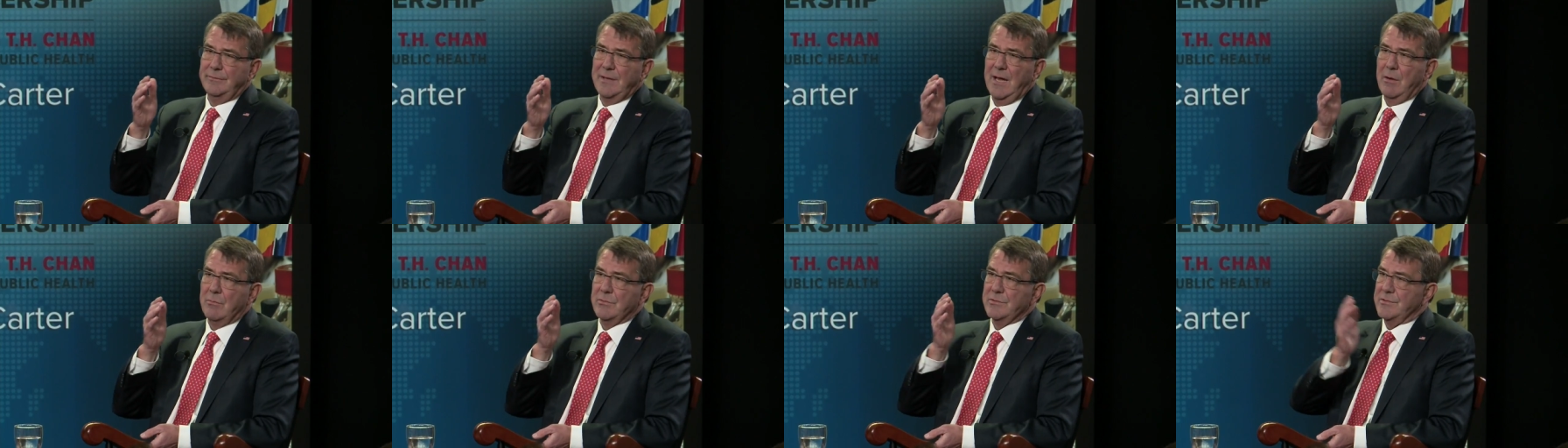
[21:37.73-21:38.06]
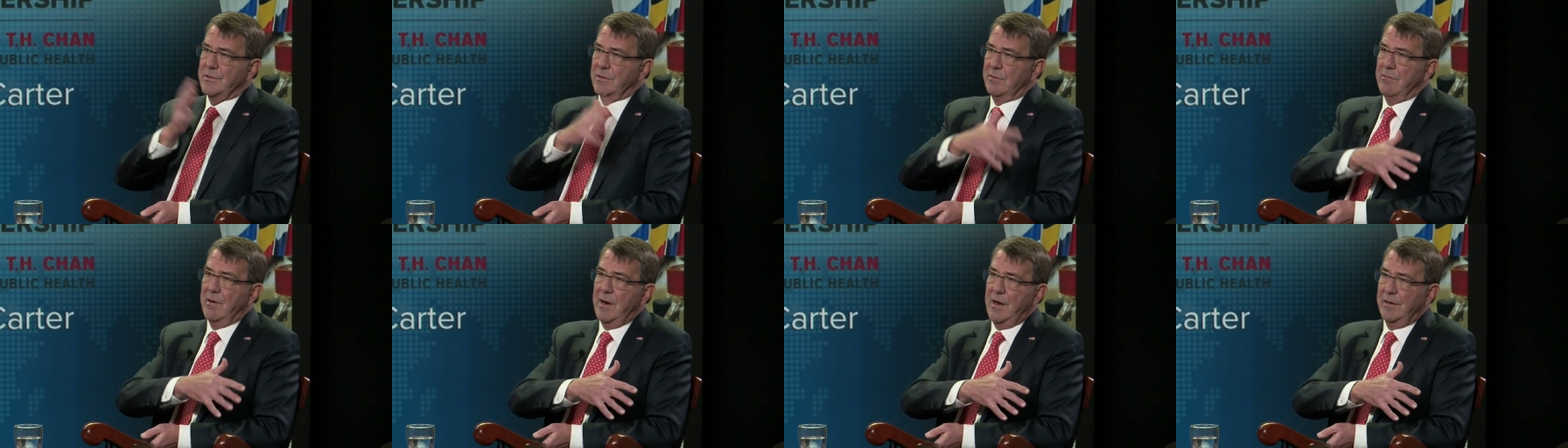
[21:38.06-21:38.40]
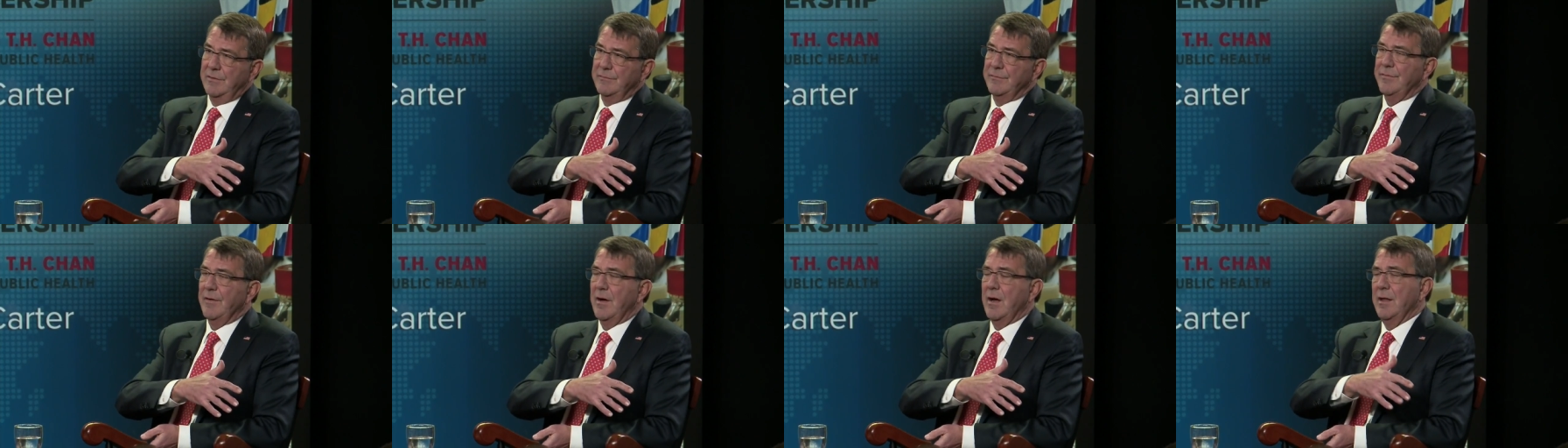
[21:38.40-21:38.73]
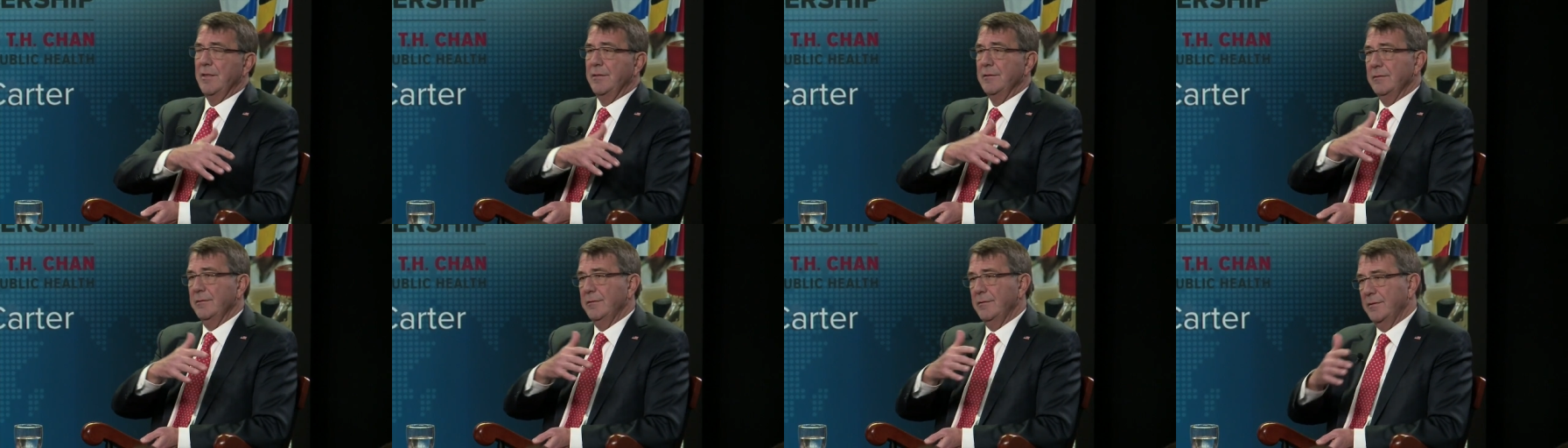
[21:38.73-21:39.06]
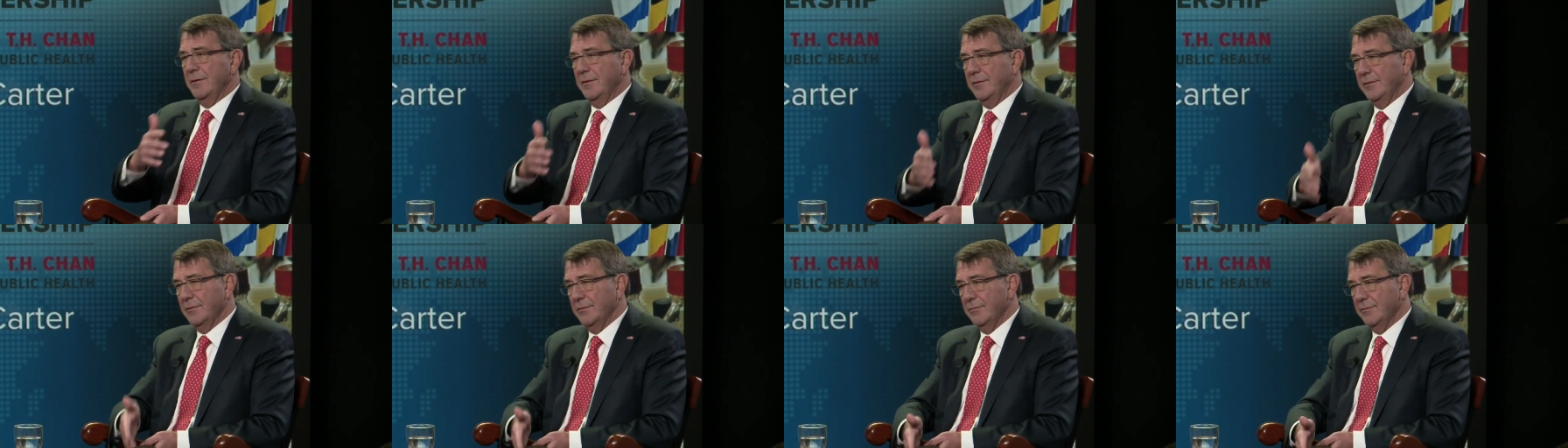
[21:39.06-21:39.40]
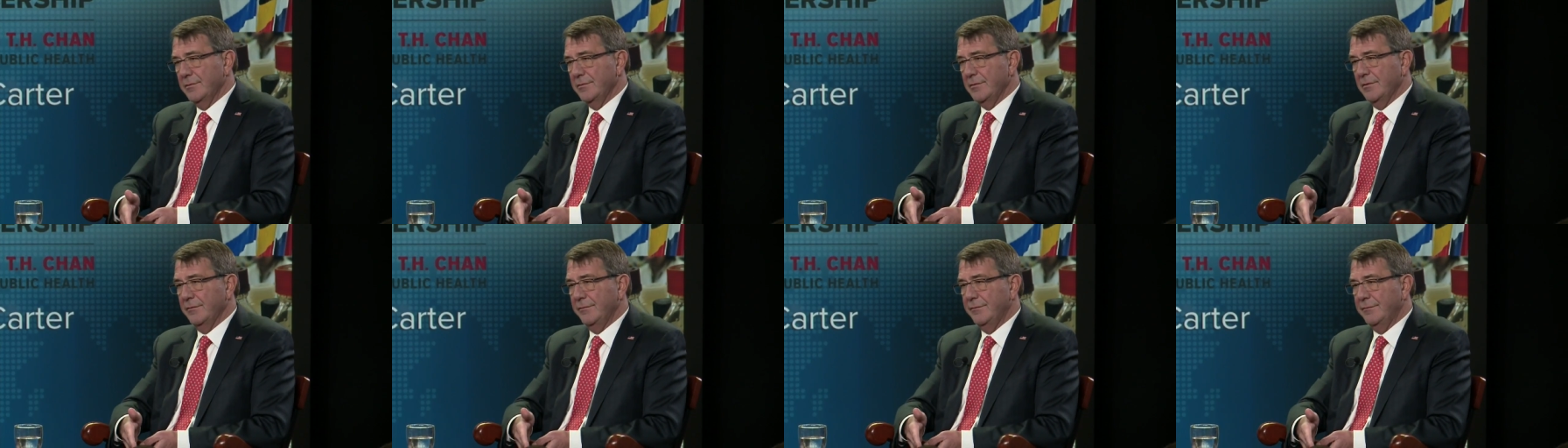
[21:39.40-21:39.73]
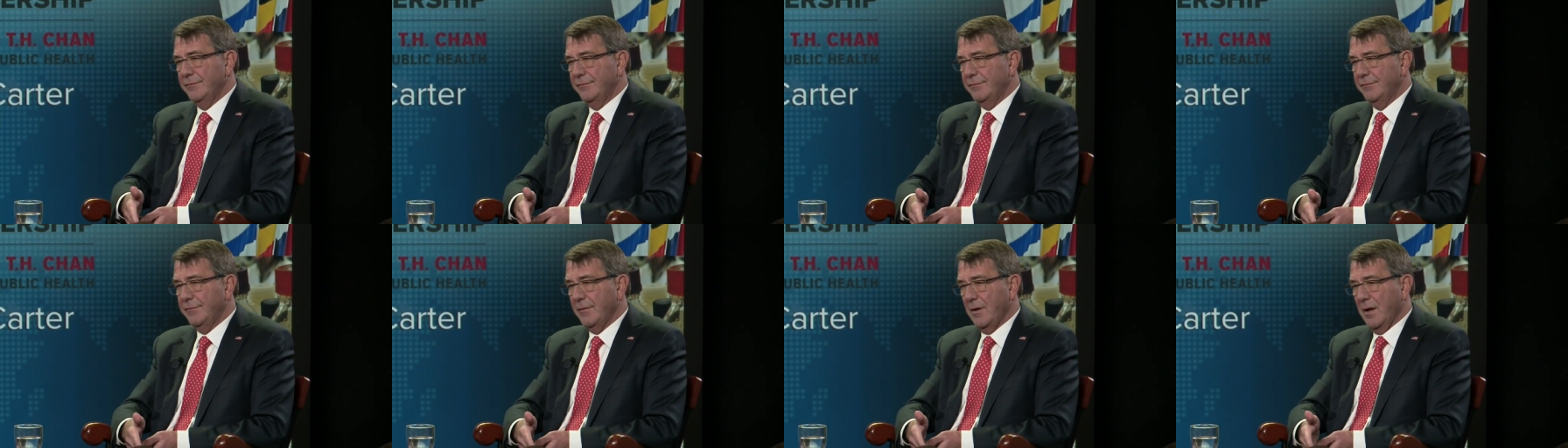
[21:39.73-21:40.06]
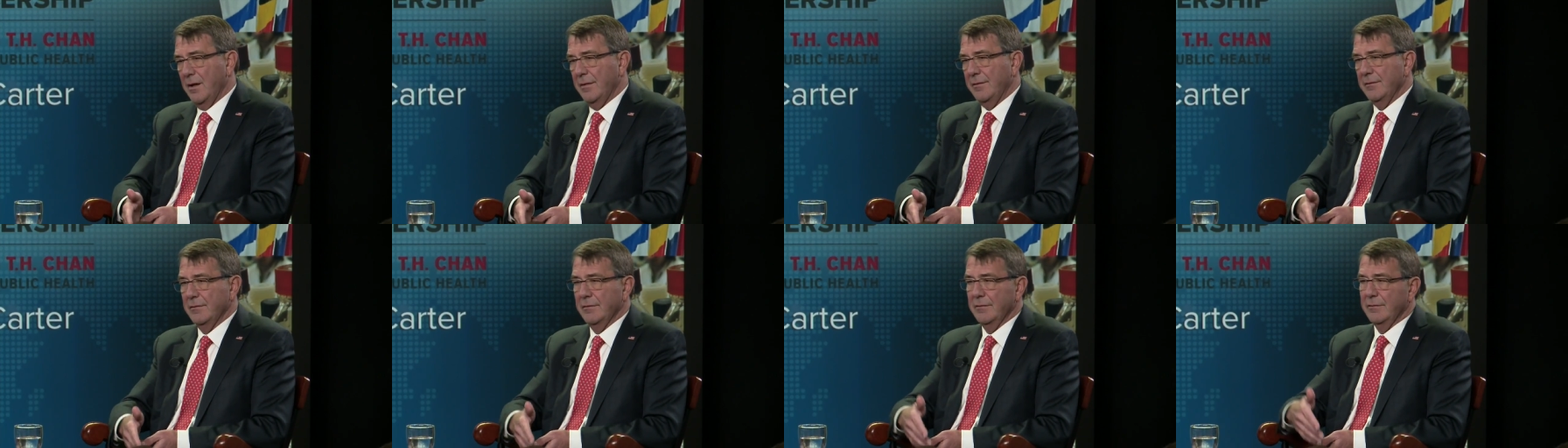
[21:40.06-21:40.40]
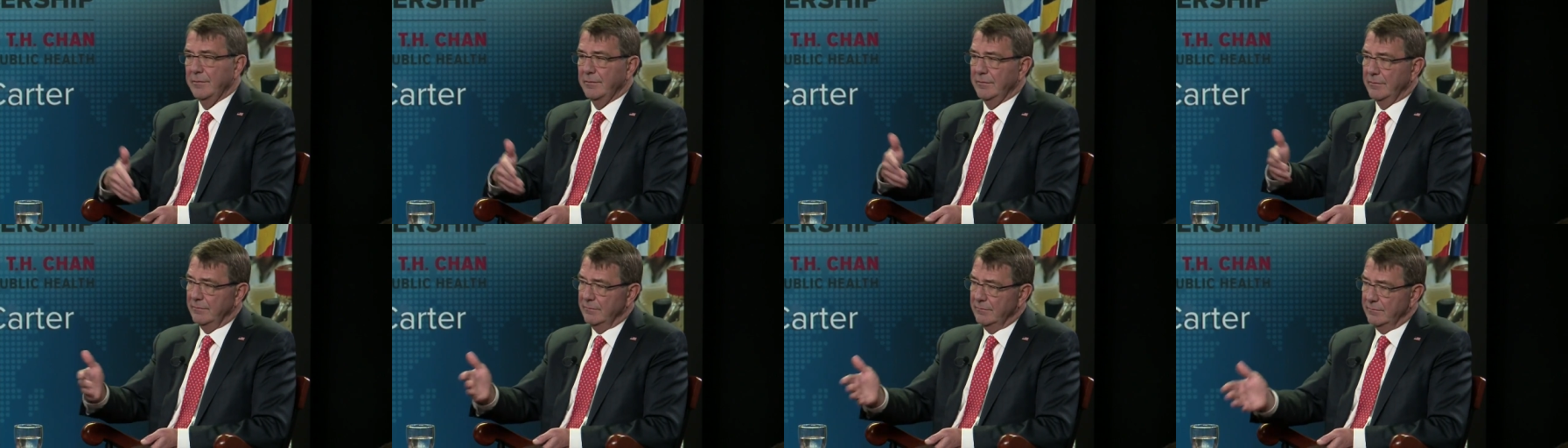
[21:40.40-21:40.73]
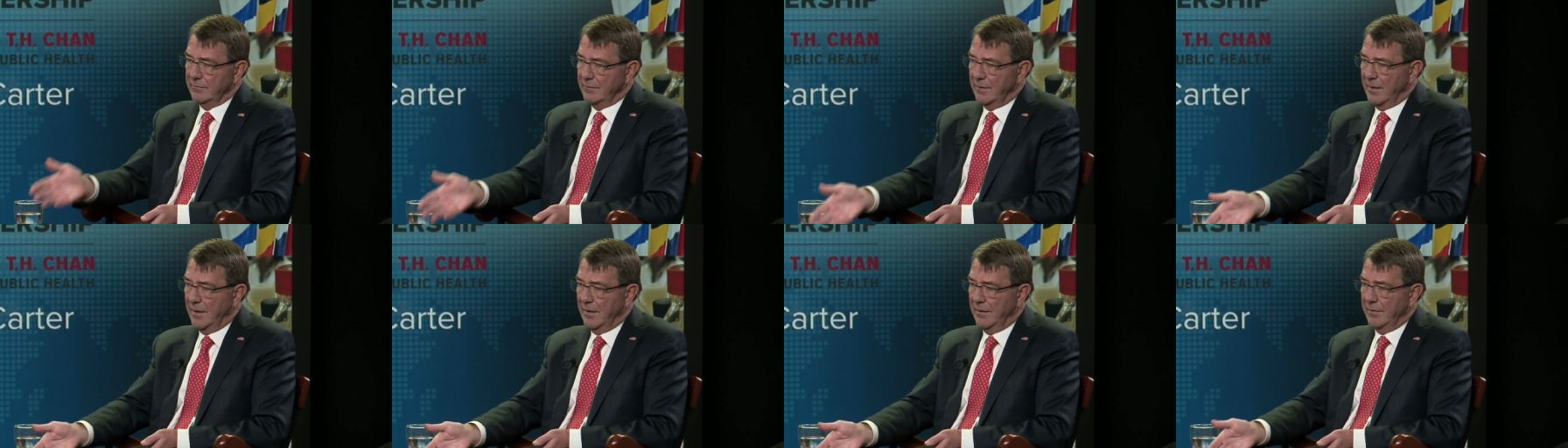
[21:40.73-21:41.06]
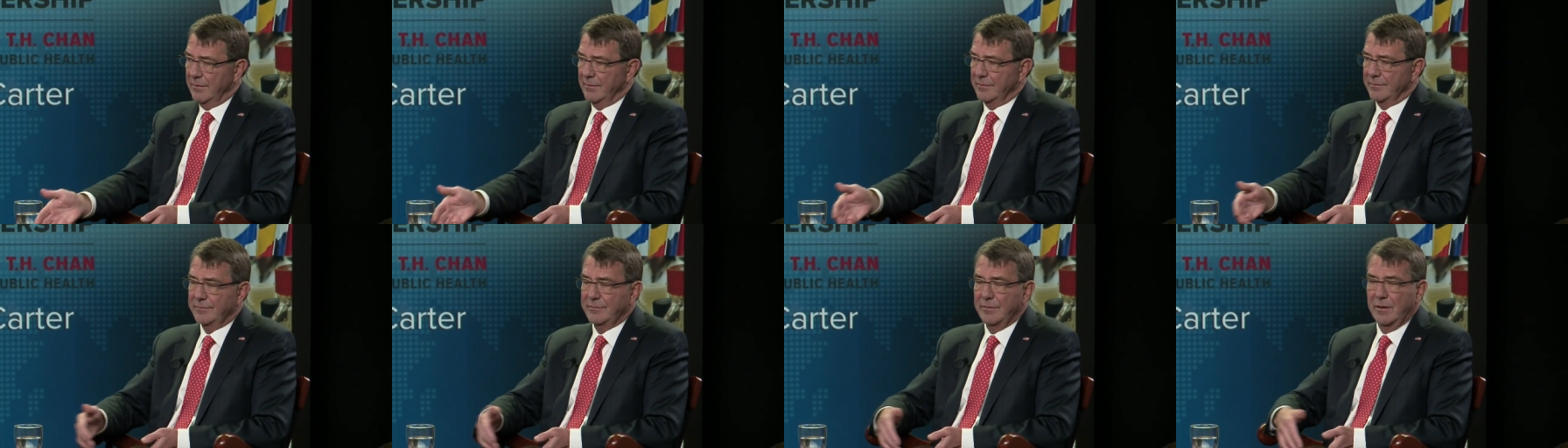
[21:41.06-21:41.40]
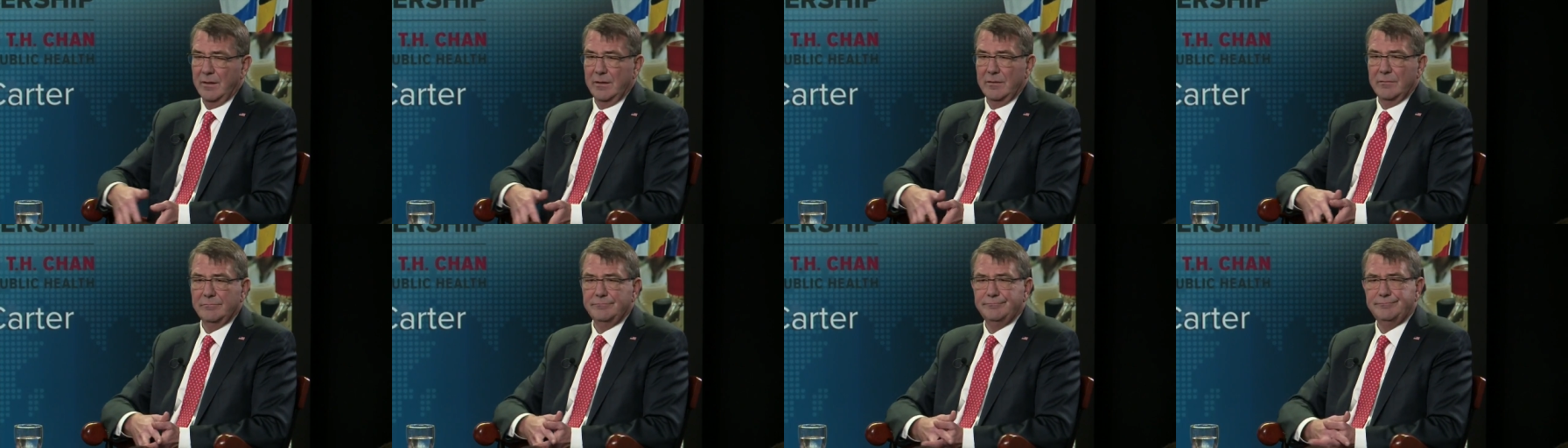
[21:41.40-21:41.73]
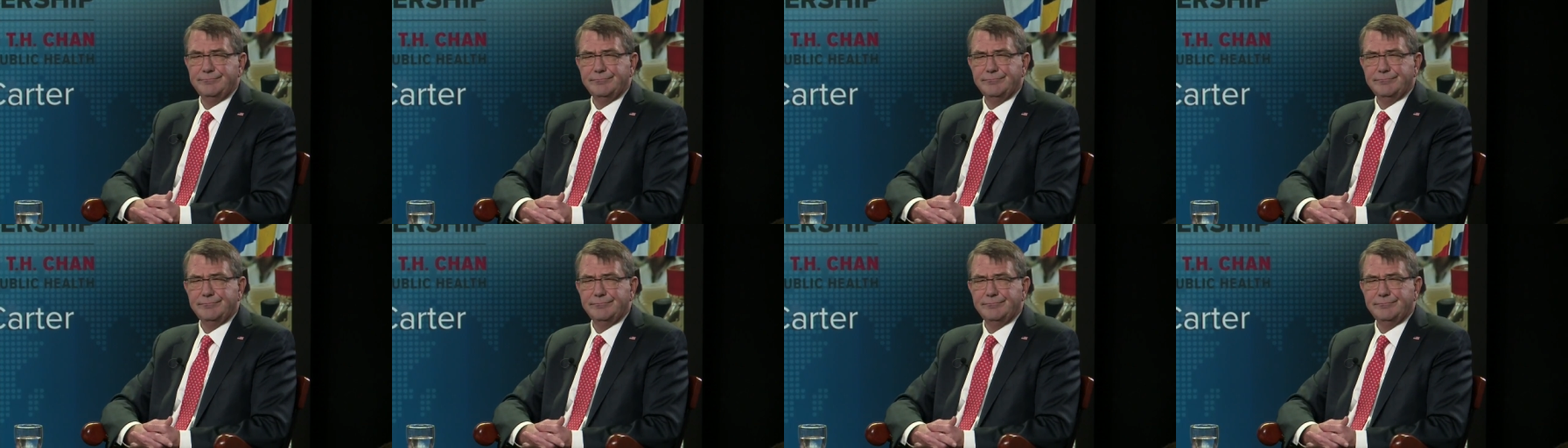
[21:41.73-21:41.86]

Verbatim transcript: that was the grandfather, then there was the father, and now the son.